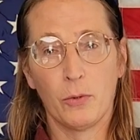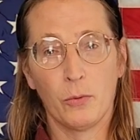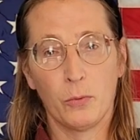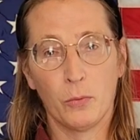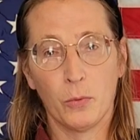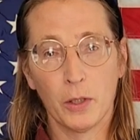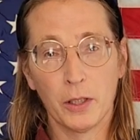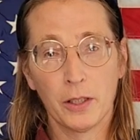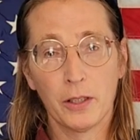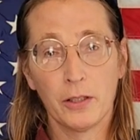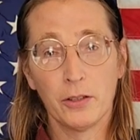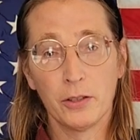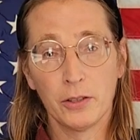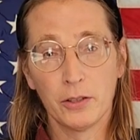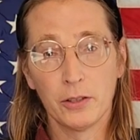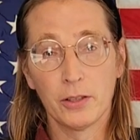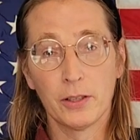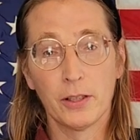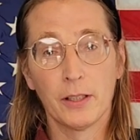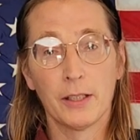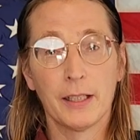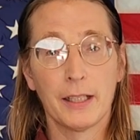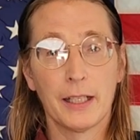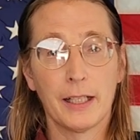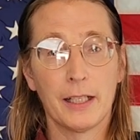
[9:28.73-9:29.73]
workers
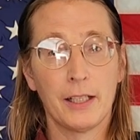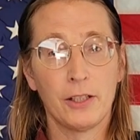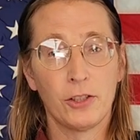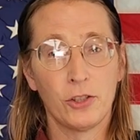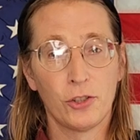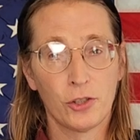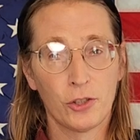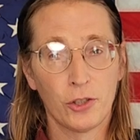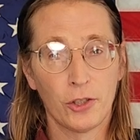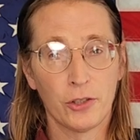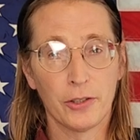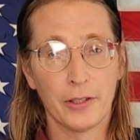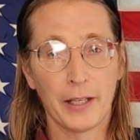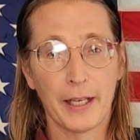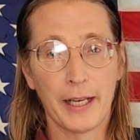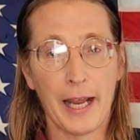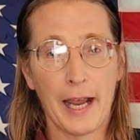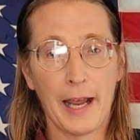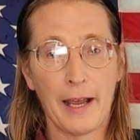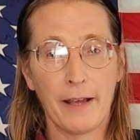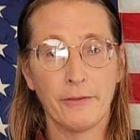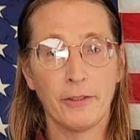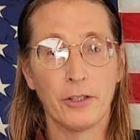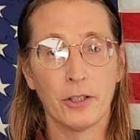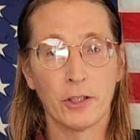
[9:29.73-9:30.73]
can ensure they
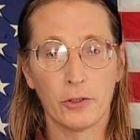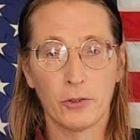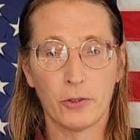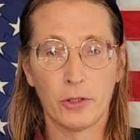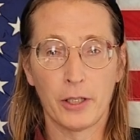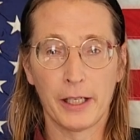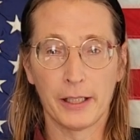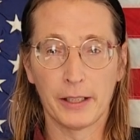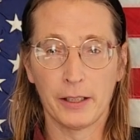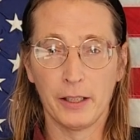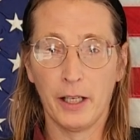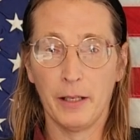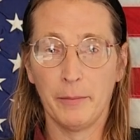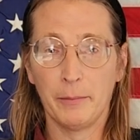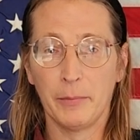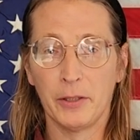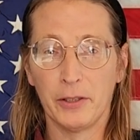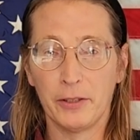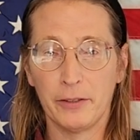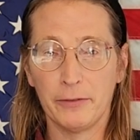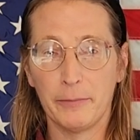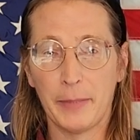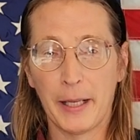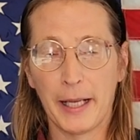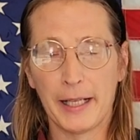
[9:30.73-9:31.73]
have the correct number
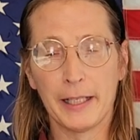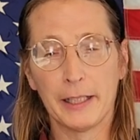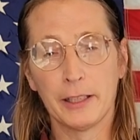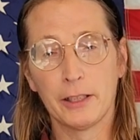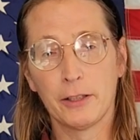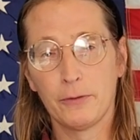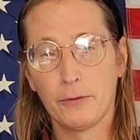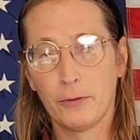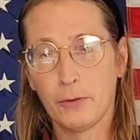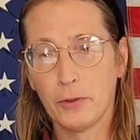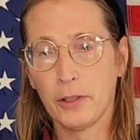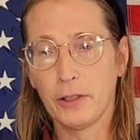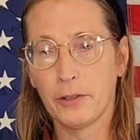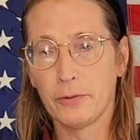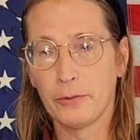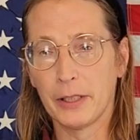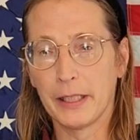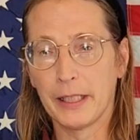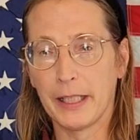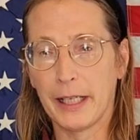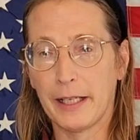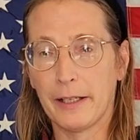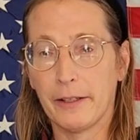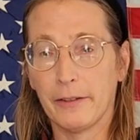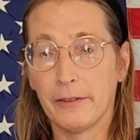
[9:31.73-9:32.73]
of ballots for the
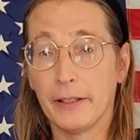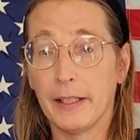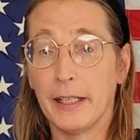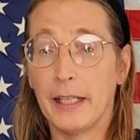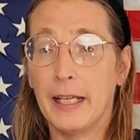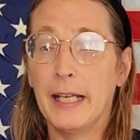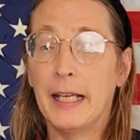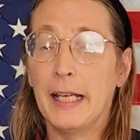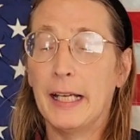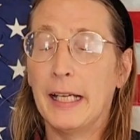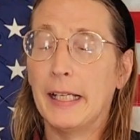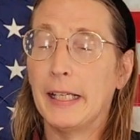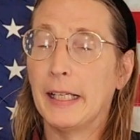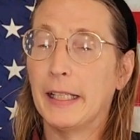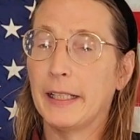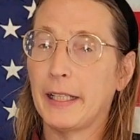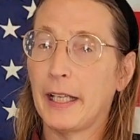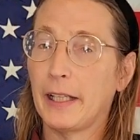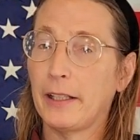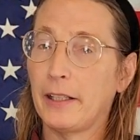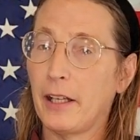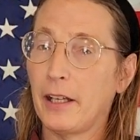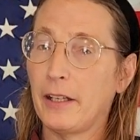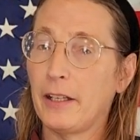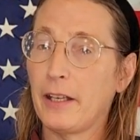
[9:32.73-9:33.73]
recount and
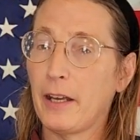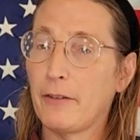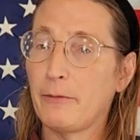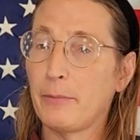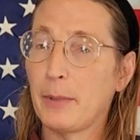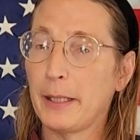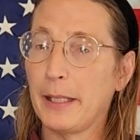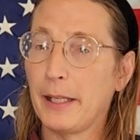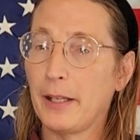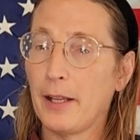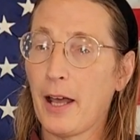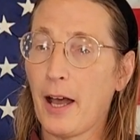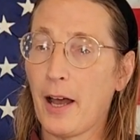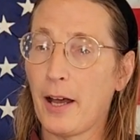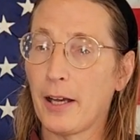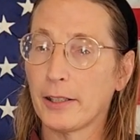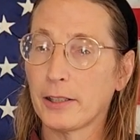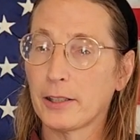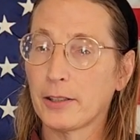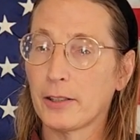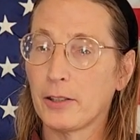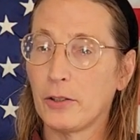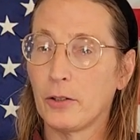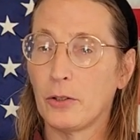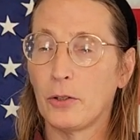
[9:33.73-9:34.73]
that none have been
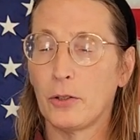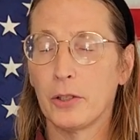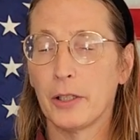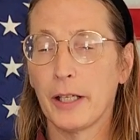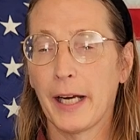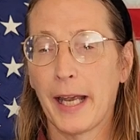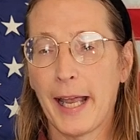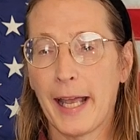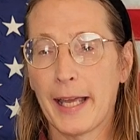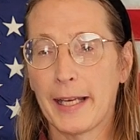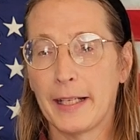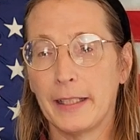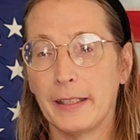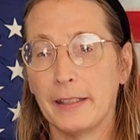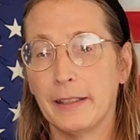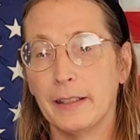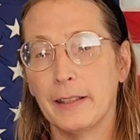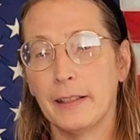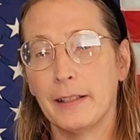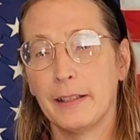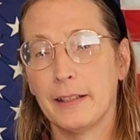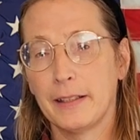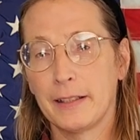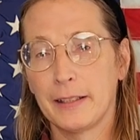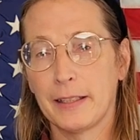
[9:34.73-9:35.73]
lost or added
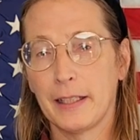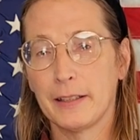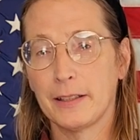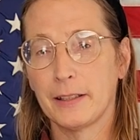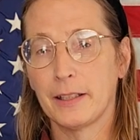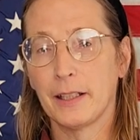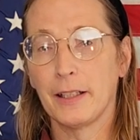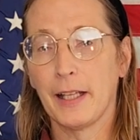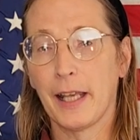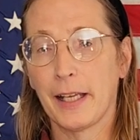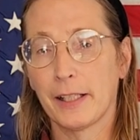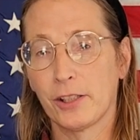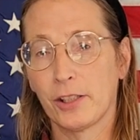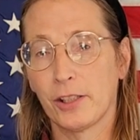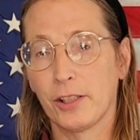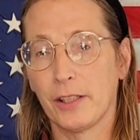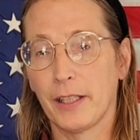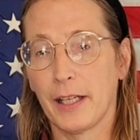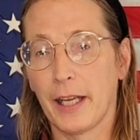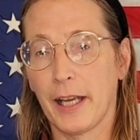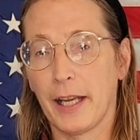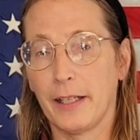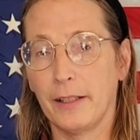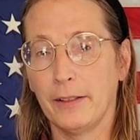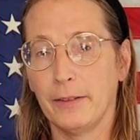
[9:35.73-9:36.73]
since Election
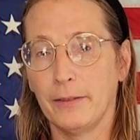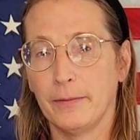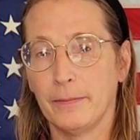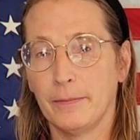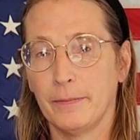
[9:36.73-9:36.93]
Day.